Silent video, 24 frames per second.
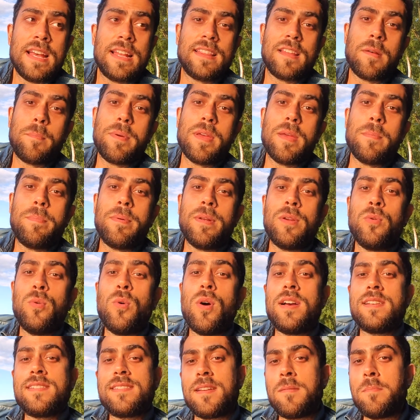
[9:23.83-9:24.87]
the people who
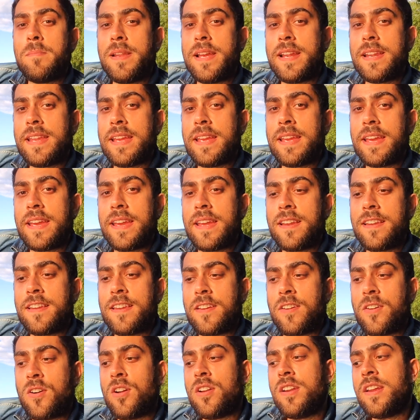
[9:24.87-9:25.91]
are subletting it
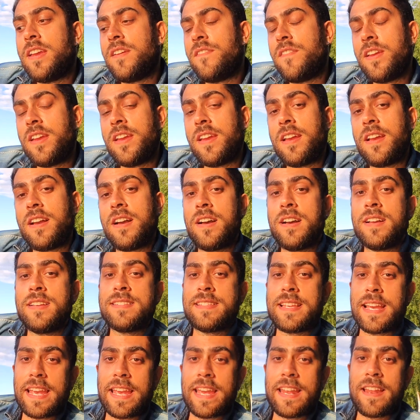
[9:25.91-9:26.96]
or giving a
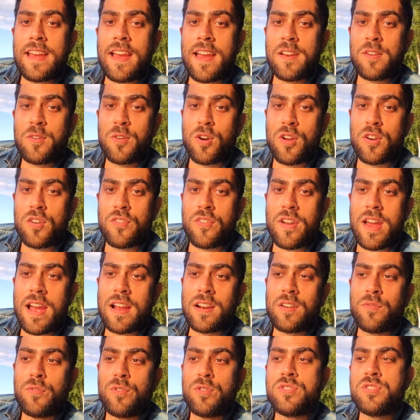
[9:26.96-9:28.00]
second hand
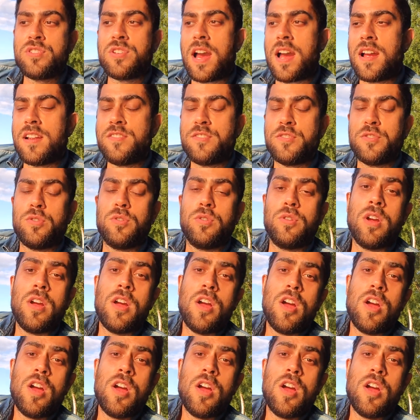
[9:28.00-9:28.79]
contract would charge you